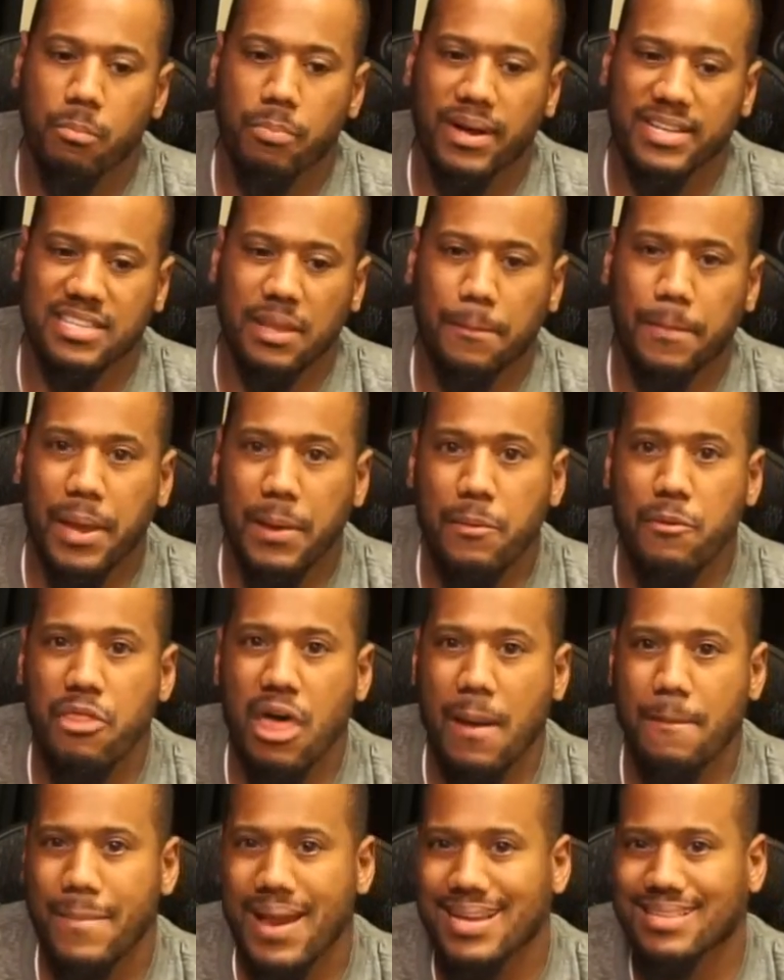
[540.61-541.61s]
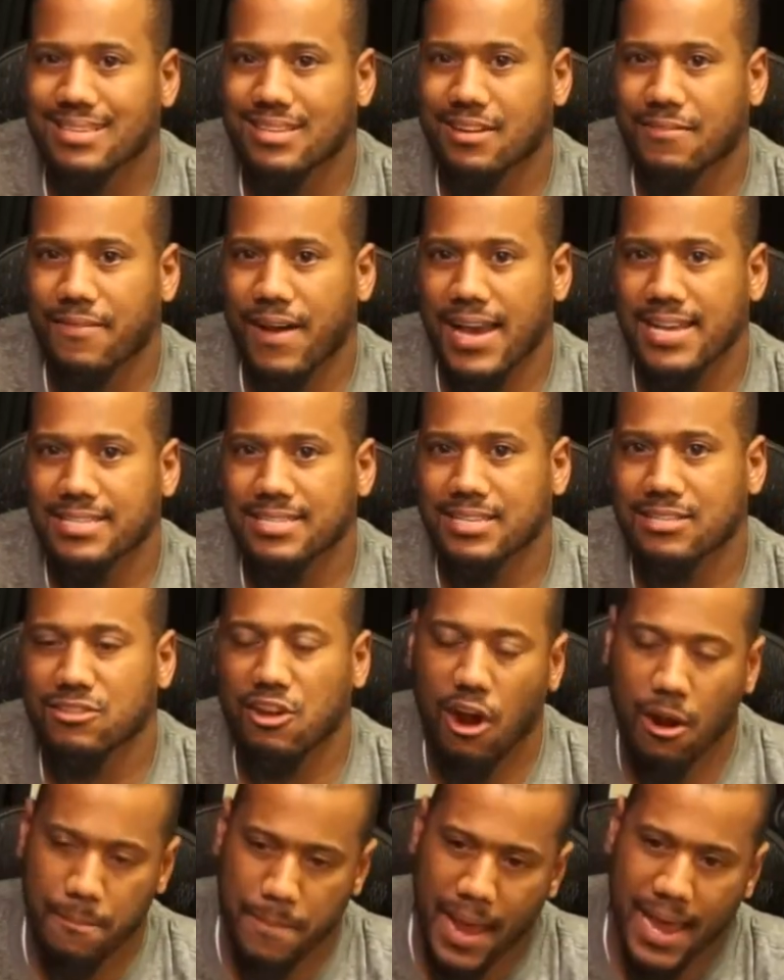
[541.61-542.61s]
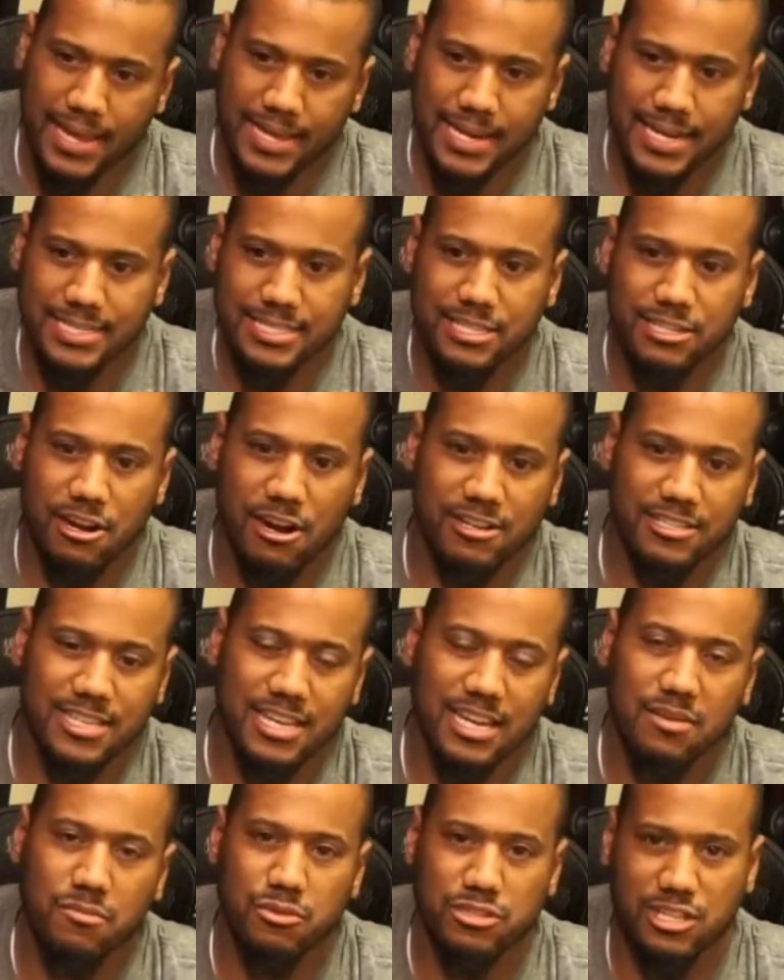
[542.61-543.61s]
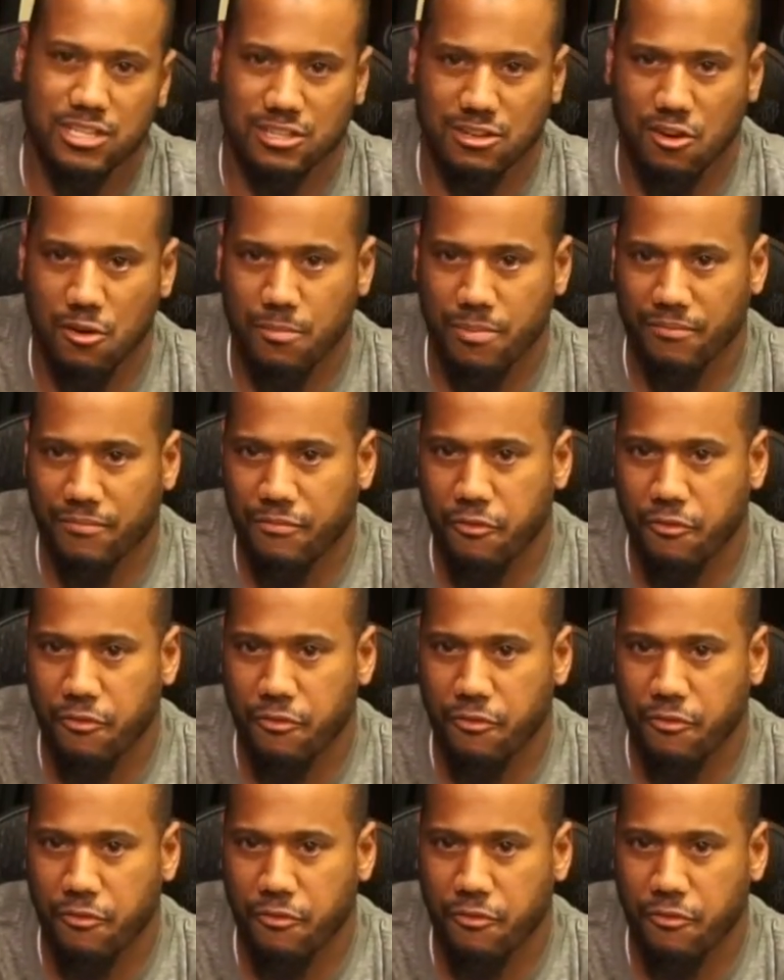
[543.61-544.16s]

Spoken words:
But the people that make the devices are back in HDR10, which is an open